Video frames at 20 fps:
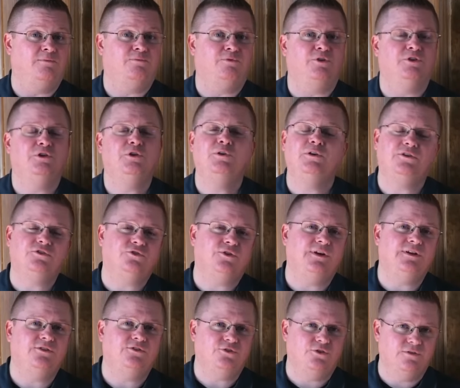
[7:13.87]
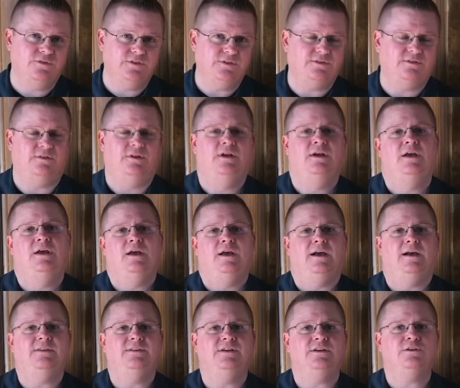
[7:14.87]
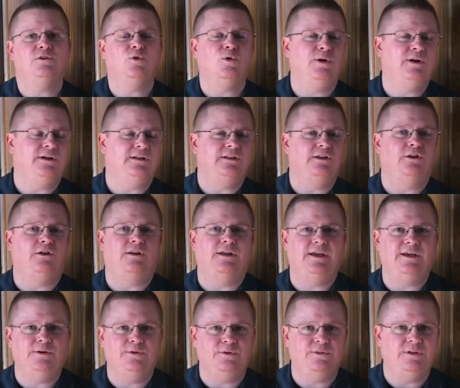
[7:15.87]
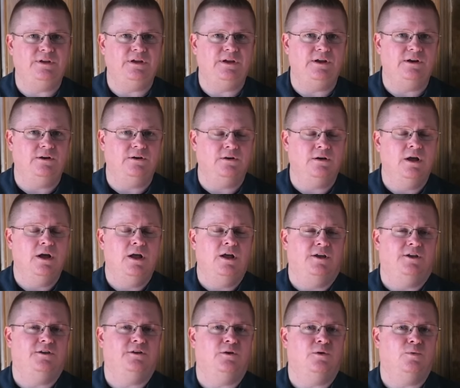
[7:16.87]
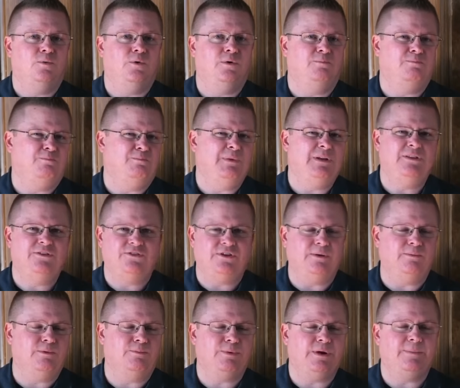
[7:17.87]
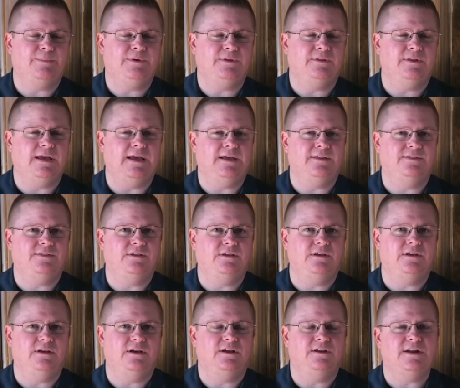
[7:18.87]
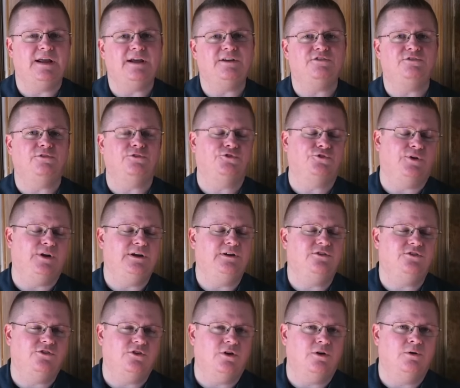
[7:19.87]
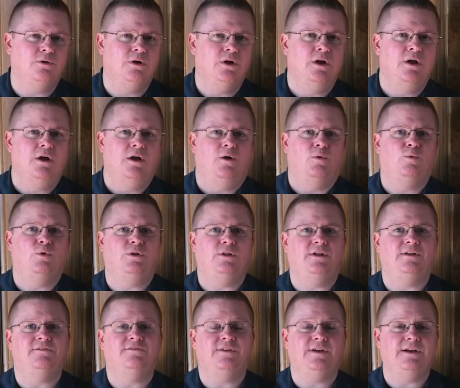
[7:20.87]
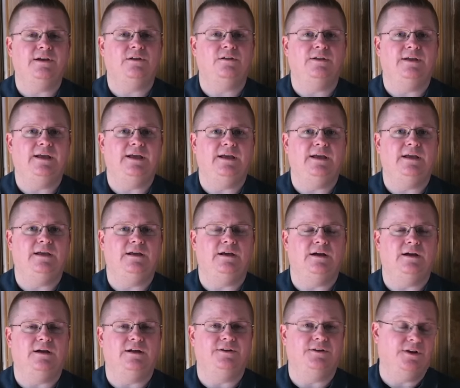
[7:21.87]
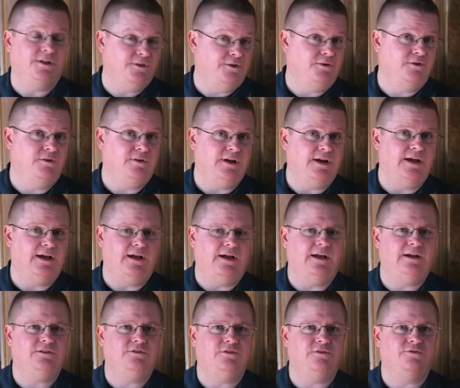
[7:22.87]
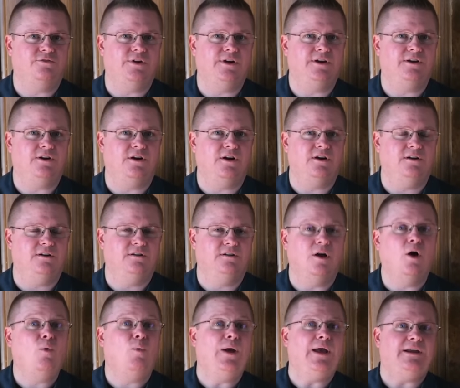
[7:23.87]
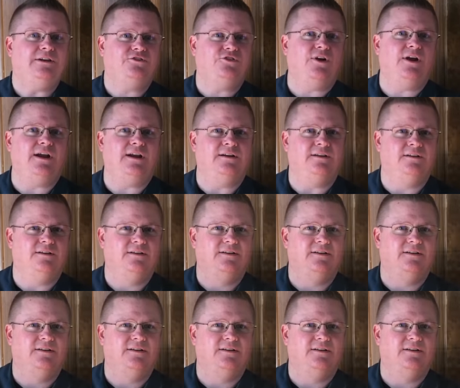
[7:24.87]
for unit train service. And then going a little later in the year, you know, midsummer, probably at the National Train Show, we'll unveil another HO freight car. Oh, wait, train!